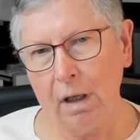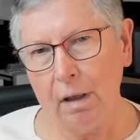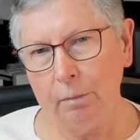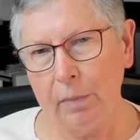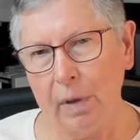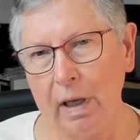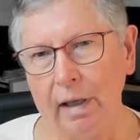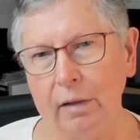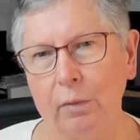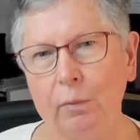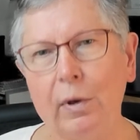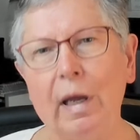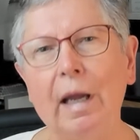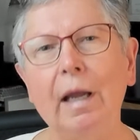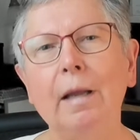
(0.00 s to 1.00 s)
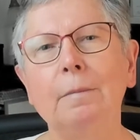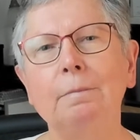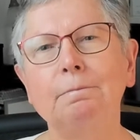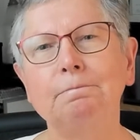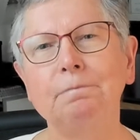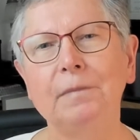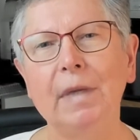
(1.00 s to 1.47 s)
By the way,
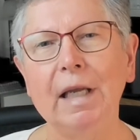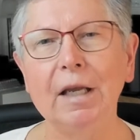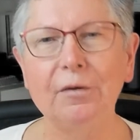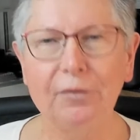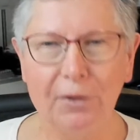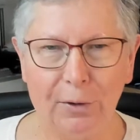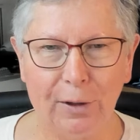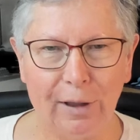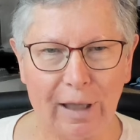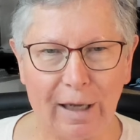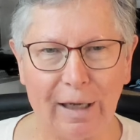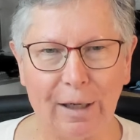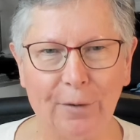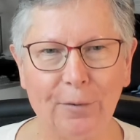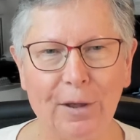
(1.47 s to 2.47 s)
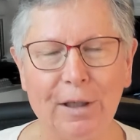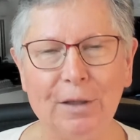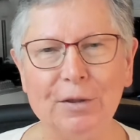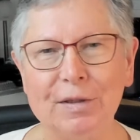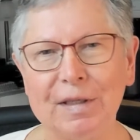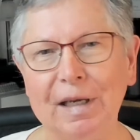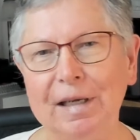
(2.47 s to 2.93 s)
if you like what
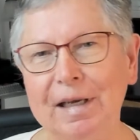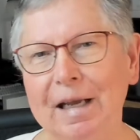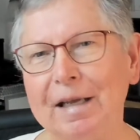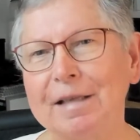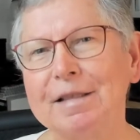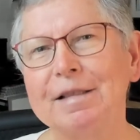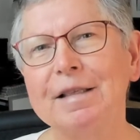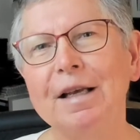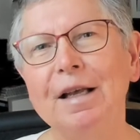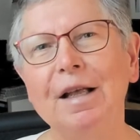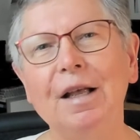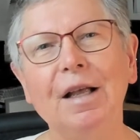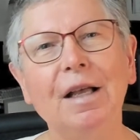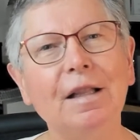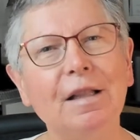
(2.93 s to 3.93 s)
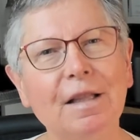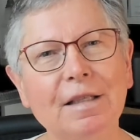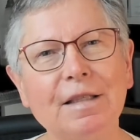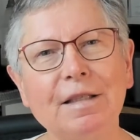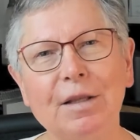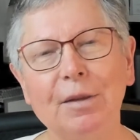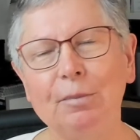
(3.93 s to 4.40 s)
you see next,
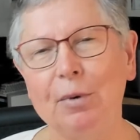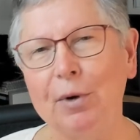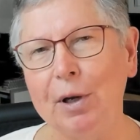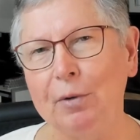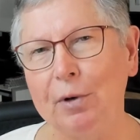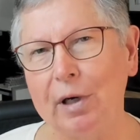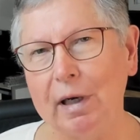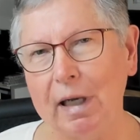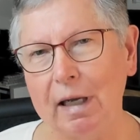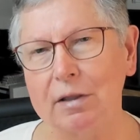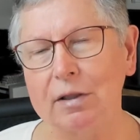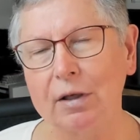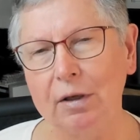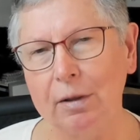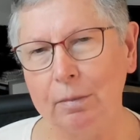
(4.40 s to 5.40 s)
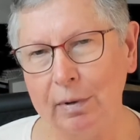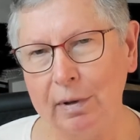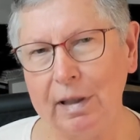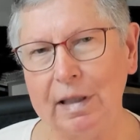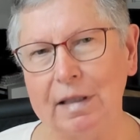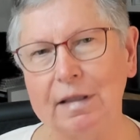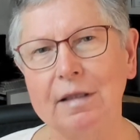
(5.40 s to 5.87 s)
this is the point where I ask you to
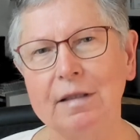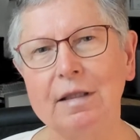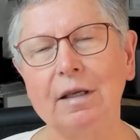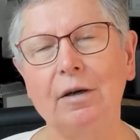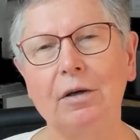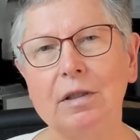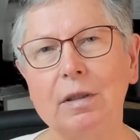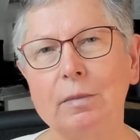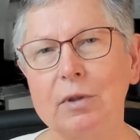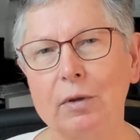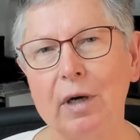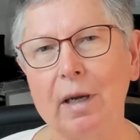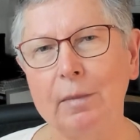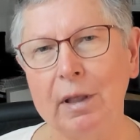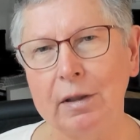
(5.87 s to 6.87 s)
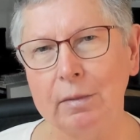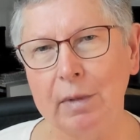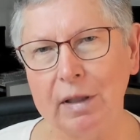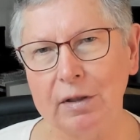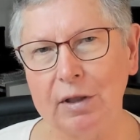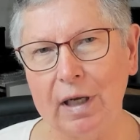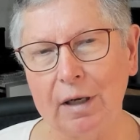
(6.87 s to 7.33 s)
please consider subscribing to
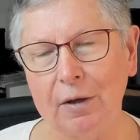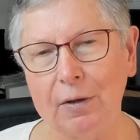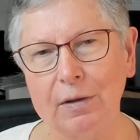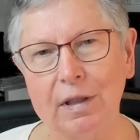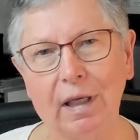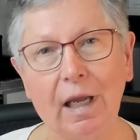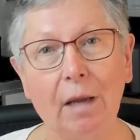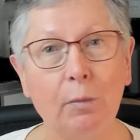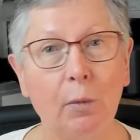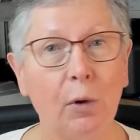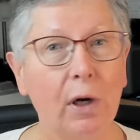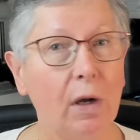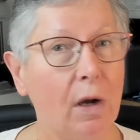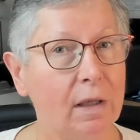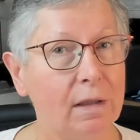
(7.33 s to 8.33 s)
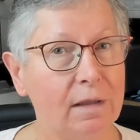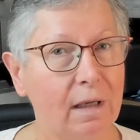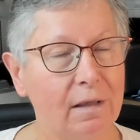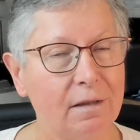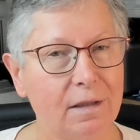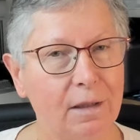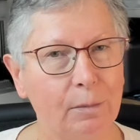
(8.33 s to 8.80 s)
my channel to get more
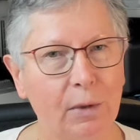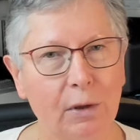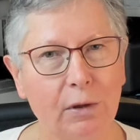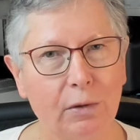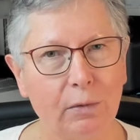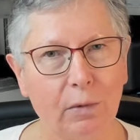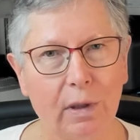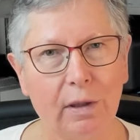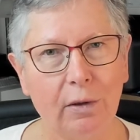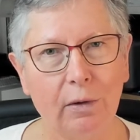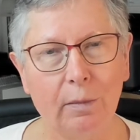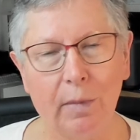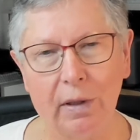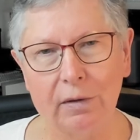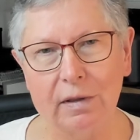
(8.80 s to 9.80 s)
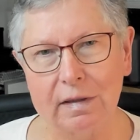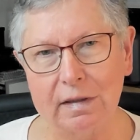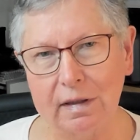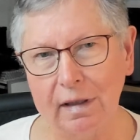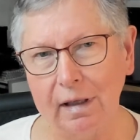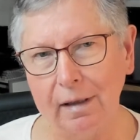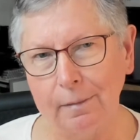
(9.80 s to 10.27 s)
content similar to what you're about to
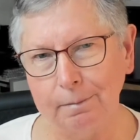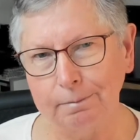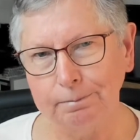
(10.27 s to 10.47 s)
see.